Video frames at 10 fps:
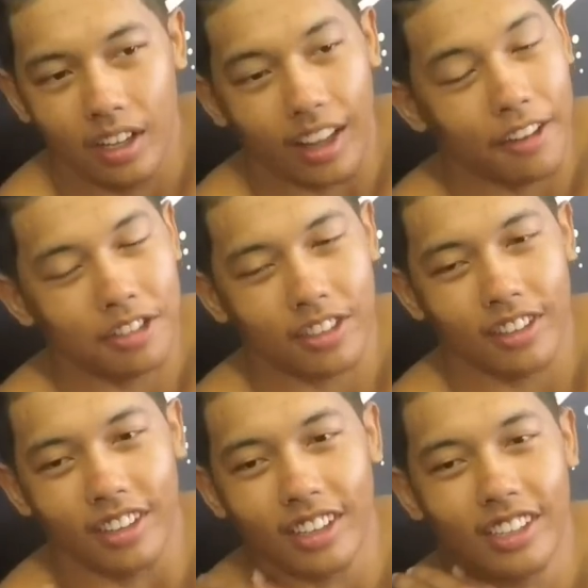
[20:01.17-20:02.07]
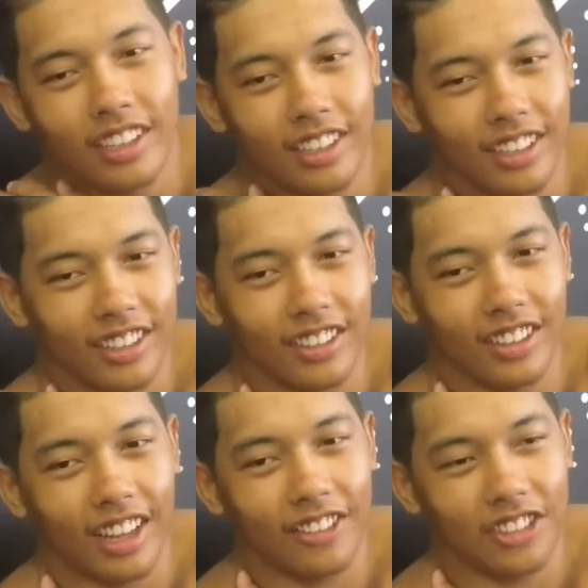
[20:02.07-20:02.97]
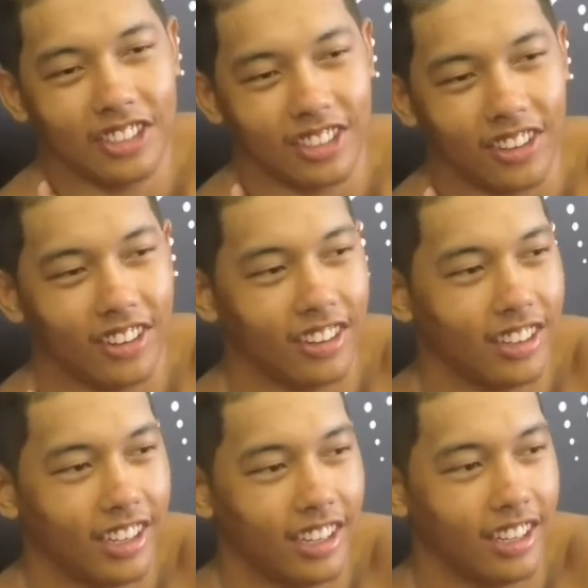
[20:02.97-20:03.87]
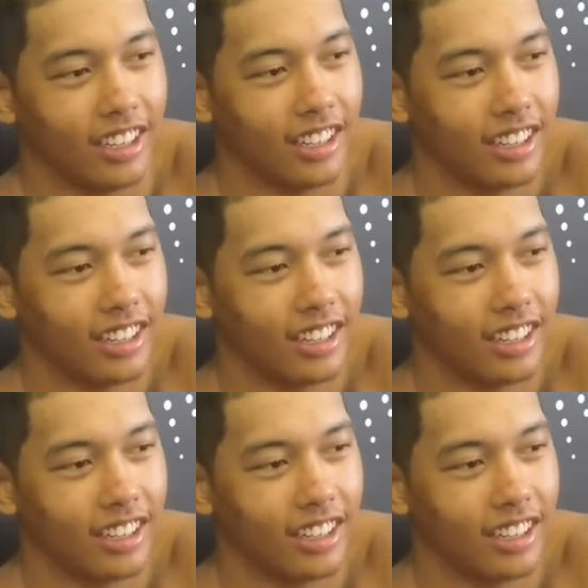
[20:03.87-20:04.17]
Life's hard, you know? Life is hard, and